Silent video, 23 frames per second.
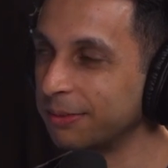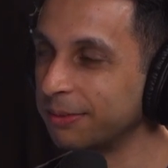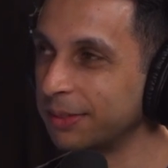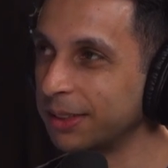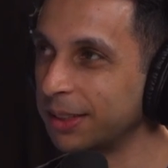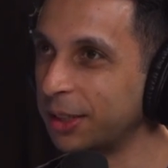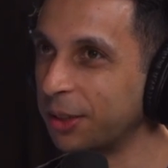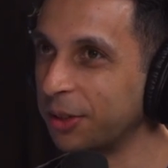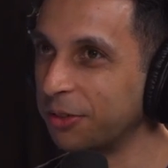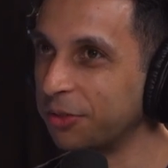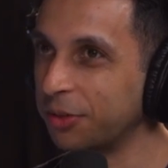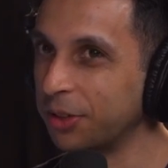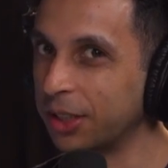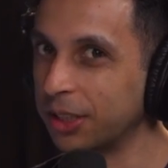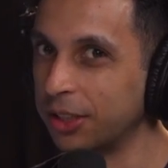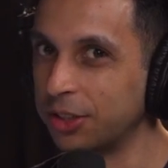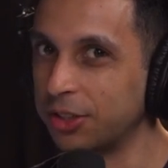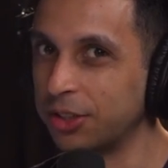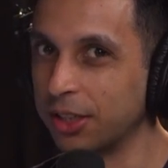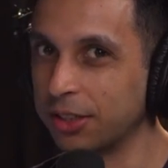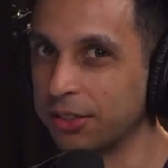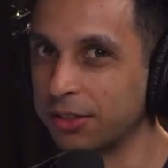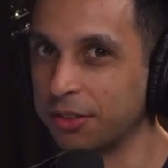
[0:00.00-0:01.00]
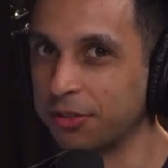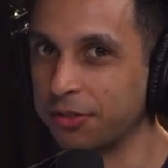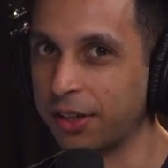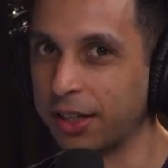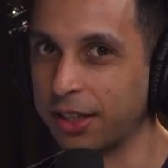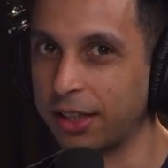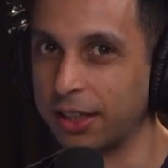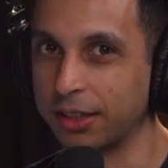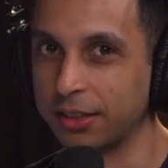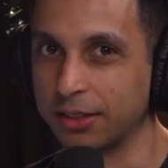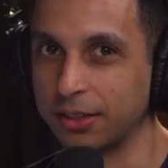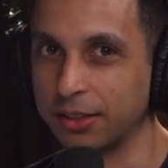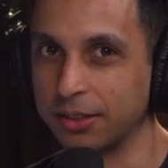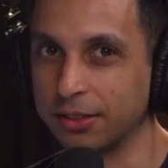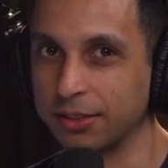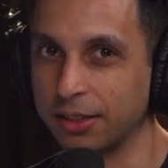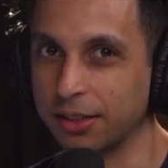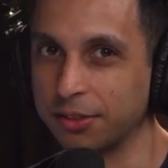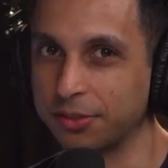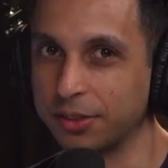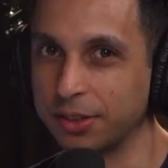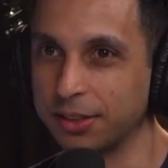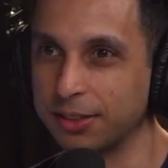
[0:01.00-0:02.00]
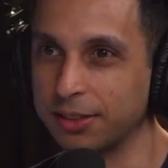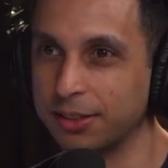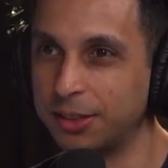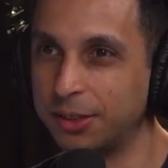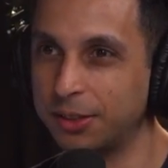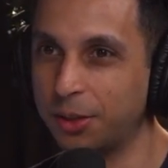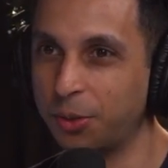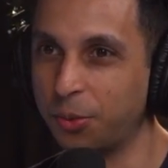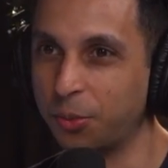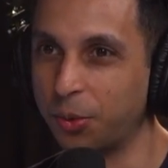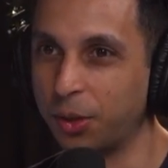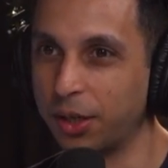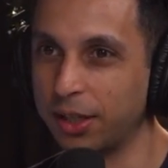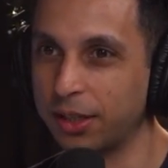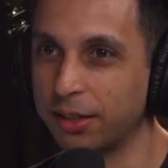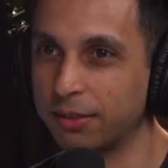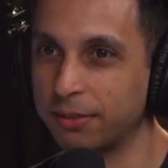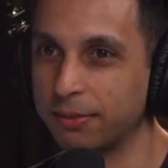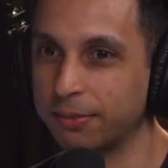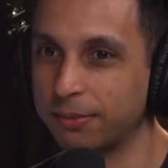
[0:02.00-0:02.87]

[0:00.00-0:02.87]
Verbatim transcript: you know, if you can justify that to yourself, because you know what?